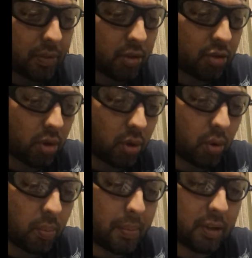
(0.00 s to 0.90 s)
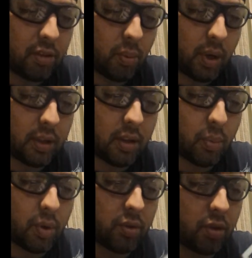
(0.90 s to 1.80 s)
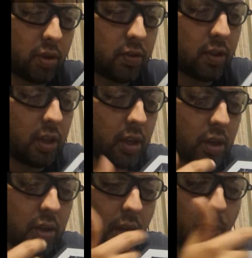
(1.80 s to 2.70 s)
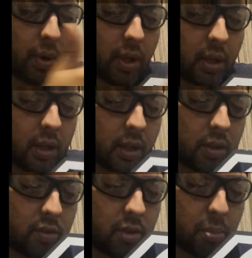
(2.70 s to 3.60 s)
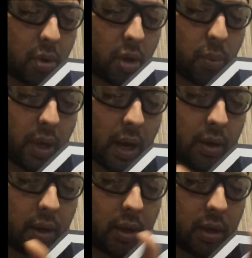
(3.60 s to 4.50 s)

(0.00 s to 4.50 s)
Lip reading: So basically what I did was, you can see here that I went ahead and cut the symbol all the way out and